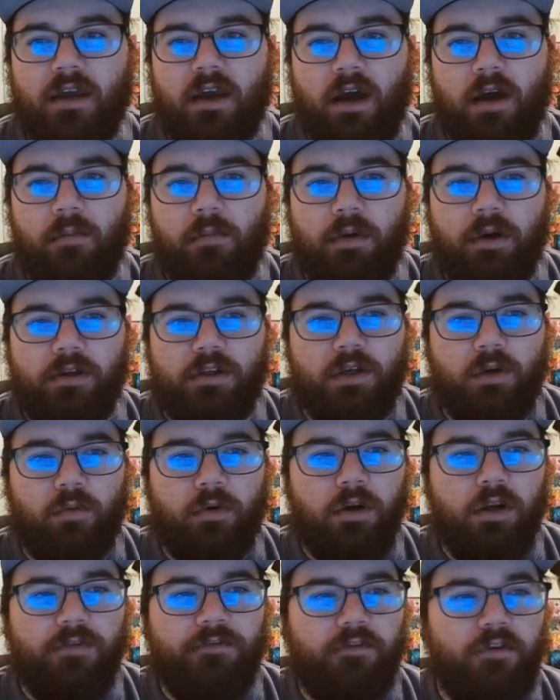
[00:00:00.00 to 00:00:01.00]
But we're
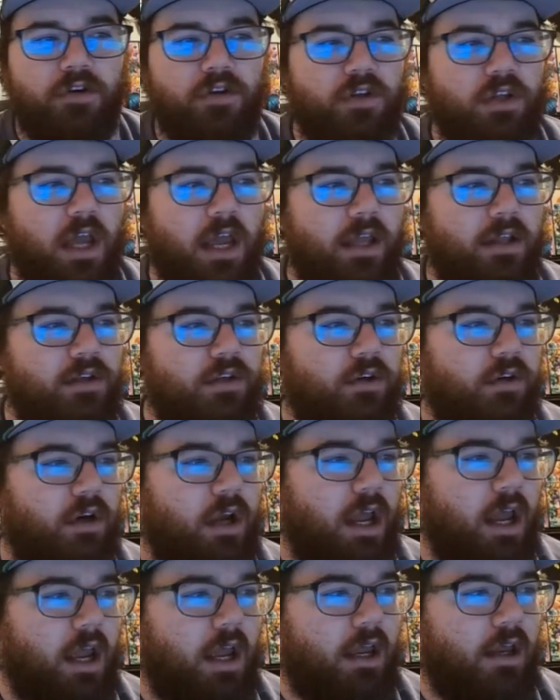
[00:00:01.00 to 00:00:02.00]
going to first answer
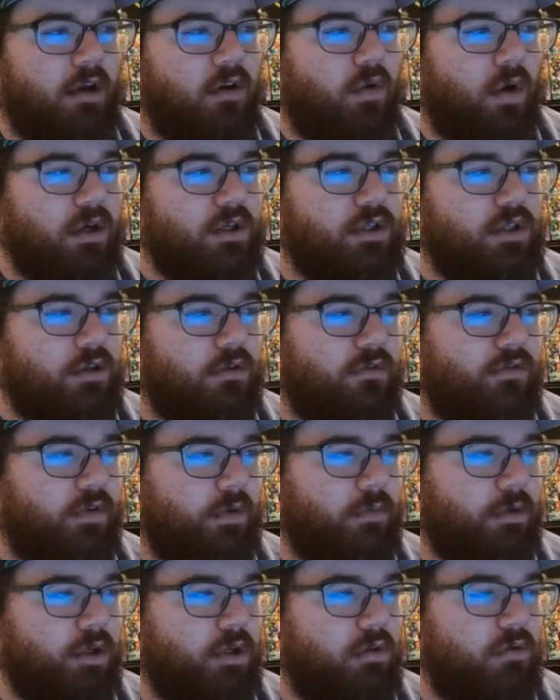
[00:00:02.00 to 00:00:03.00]
a question
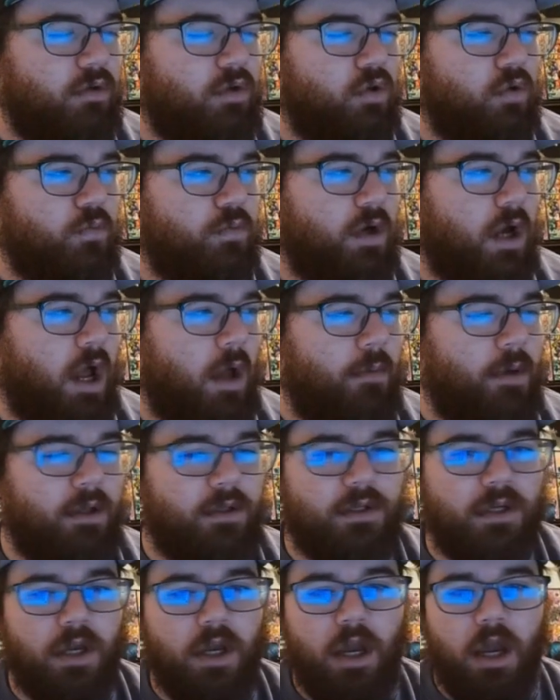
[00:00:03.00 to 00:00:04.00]
from the YouTube
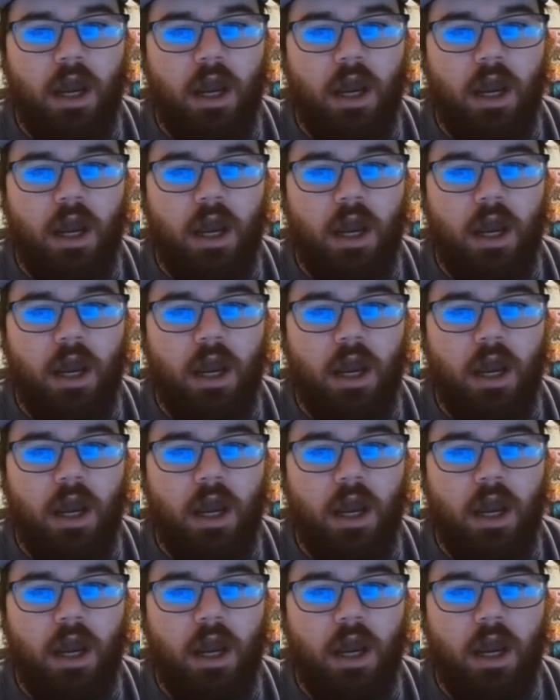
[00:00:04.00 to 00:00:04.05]
comments.